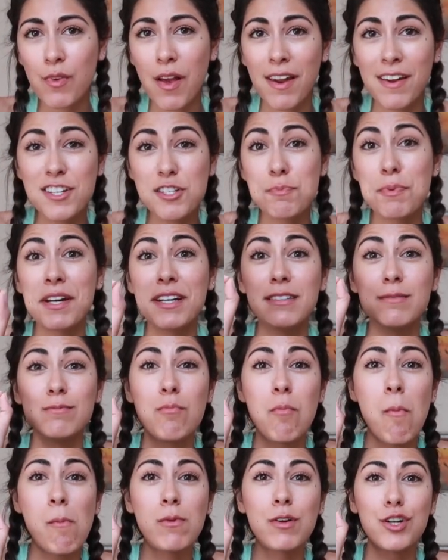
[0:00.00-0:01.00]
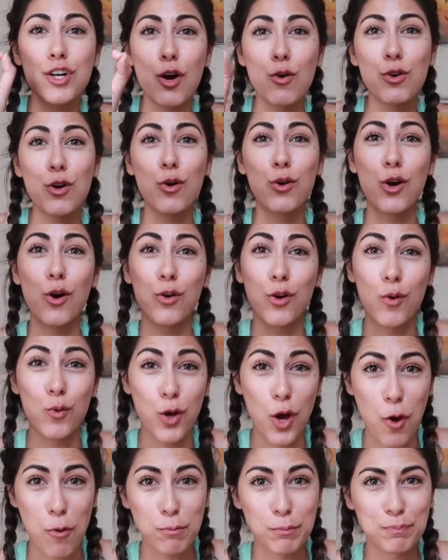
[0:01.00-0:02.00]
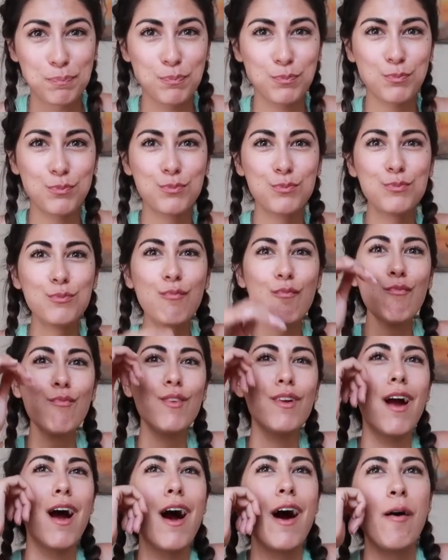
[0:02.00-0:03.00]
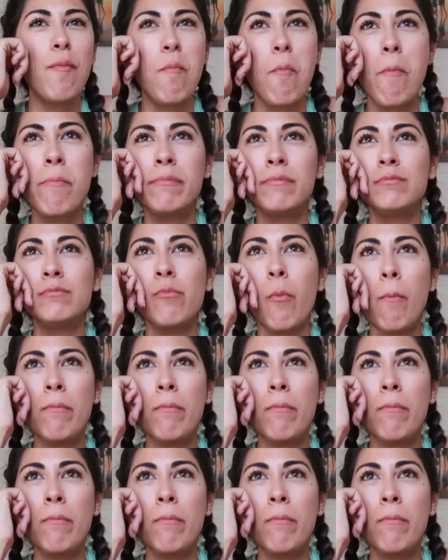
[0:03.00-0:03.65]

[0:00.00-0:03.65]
And it's been go, go, go, go, go. Um,